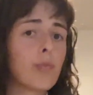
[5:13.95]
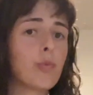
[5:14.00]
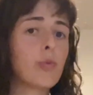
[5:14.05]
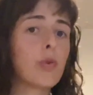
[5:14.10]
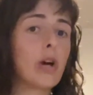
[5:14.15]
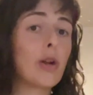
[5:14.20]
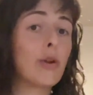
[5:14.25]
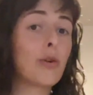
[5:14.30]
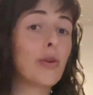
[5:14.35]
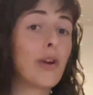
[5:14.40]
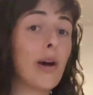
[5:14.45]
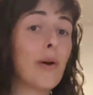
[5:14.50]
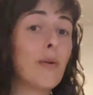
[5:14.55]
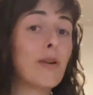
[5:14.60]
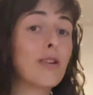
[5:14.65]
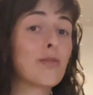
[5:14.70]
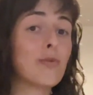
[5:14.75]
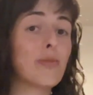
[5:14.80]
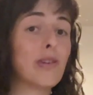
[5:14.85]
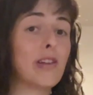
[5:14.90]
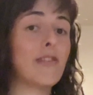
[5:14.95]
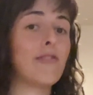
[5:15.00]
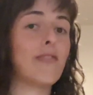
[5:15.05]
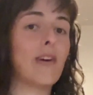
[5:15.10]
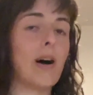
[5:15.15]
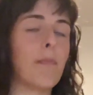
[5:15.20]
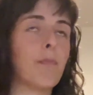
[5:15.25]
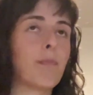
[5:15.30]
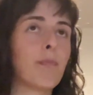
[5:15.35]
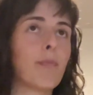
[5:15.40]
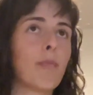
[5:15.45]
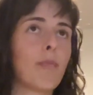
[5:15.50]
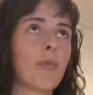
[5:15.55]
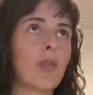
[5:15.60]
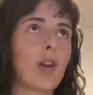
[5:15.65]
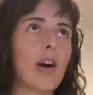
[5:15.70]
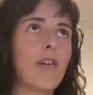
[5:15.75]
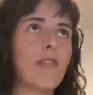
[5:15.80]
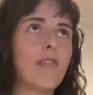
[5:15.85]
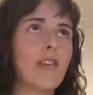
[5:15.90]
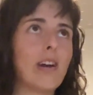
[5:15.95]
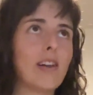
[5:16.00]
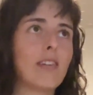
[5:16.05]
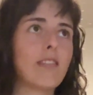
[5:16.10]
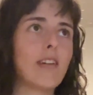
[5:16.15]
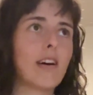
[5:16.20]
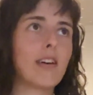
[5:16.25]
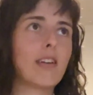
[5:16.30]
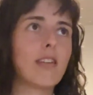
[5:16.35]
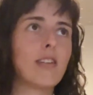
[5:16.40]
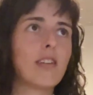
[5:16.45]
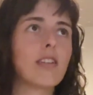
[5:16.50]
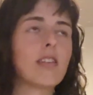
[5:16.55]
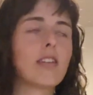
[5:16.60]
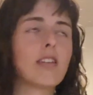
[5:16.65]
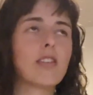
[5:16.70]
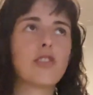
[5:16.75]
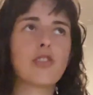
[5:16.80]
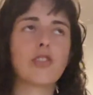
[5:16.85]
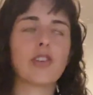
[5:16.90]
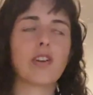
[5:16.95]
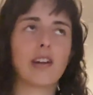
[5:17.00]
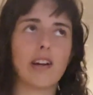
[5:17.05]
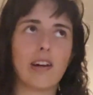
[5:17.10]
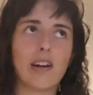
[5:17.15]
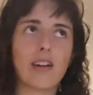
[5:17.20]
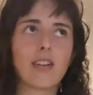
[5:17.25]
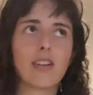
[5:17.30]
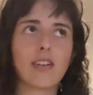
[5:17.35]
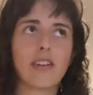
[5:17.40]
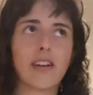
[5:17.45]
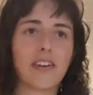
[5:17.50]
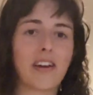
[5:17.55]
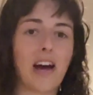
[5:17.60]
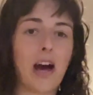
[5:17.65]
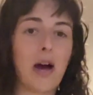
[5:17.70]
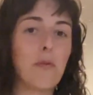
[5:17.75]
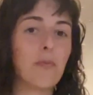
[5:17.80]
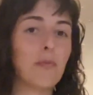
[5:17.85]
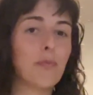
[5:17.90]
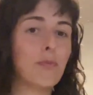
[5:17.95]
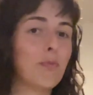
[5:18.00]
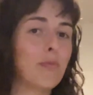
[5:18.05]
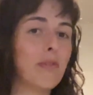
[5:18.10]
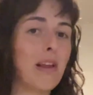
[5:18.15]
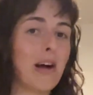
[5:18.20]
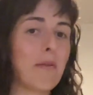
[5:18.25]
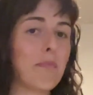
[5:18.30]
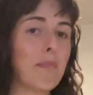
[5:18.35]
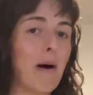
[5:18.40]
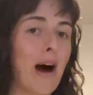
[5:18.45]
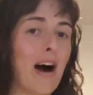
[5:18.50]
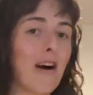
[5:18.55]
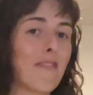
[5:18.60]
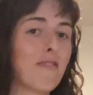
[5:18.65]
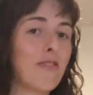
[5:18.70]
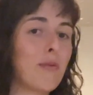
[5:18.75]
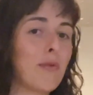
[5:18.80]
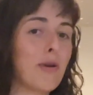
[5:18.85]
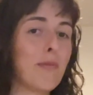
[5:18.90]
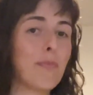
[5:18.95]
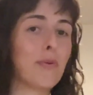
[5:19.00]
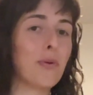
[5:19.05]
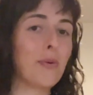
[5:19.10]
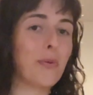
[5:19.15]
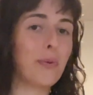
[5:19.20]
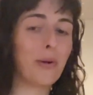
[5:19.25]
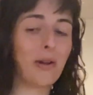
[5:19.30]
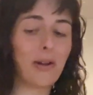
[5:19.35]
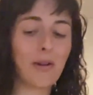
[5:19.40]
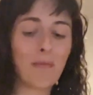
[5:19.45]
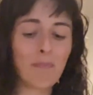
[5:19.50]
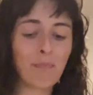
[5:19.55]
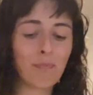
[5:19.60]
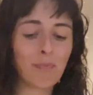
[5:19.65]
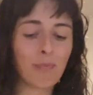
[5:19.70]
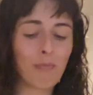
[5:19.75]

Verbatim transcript: And today was really fun. I felt like a little kid that came like back from the pool